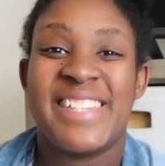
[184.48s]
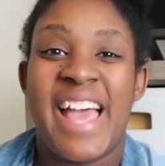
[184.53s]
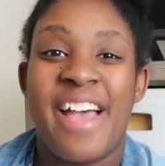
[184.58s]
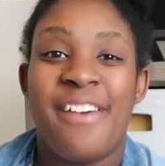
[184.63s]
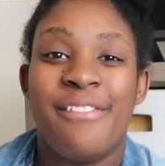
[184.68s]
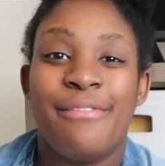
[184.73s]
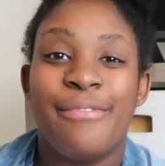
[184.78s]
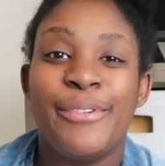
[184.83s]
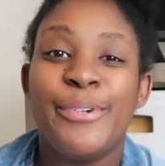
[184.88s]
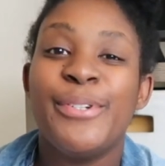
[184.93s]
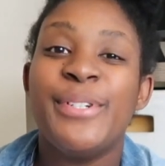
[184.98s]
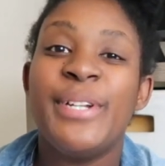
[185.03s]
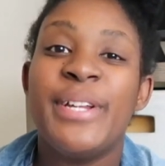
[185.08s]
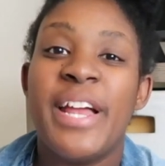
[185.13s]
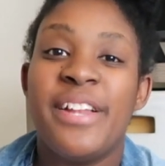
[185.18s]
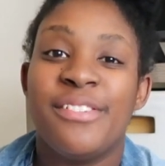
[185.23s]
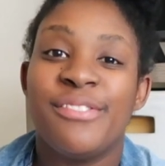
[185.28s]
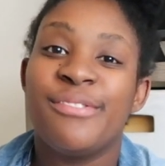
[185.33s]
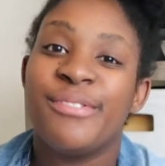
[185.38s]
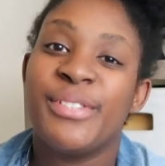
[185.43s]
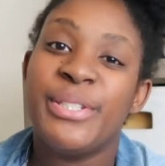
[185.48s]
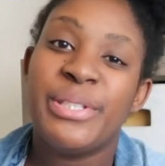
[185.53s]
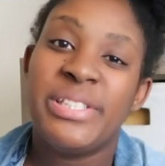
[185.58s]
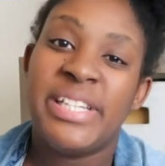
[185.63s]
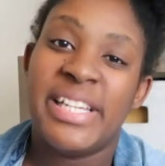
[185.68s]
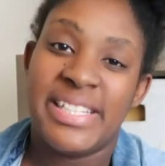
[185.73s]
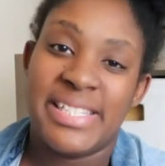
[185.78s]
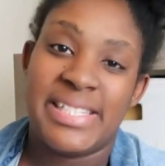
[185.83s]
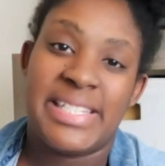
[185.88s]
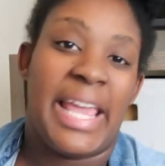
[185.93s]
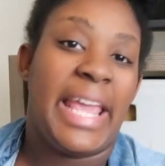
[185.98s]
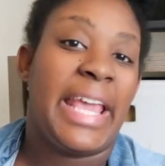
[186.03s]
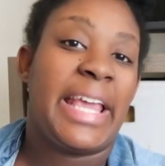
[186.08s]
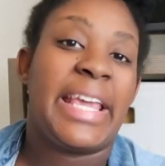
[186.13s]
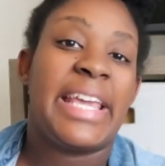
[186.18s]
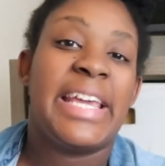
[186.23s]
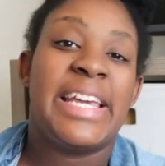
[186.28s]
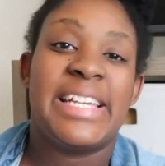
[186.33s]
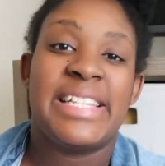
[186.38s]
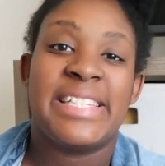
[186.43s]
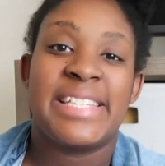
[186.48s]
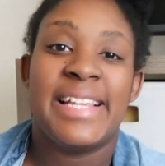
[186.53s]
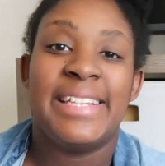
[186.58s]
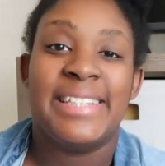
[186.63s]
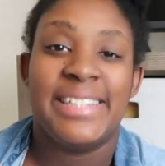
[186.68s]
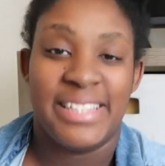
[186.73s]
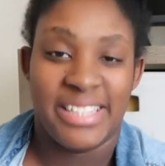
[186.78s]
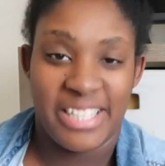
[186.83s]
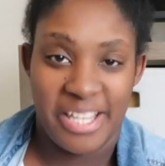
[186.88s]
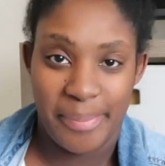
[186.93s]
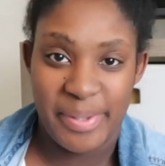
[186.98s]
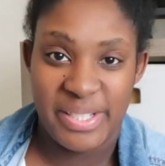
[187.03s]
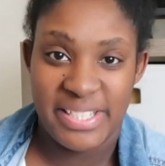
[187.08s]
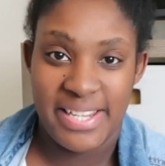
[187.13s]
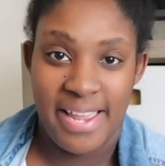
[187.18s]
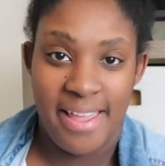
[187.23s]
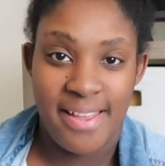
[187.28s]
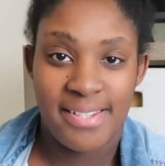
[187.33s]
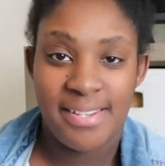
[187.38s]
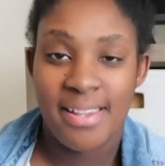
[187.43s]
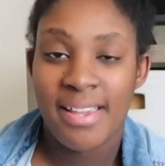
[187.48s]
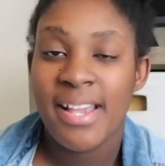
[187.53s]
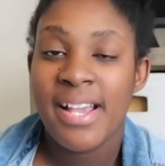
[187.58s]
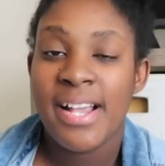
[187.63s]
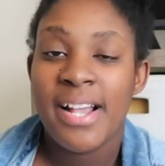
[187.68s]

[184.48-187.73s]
that food and fluid intake is limited.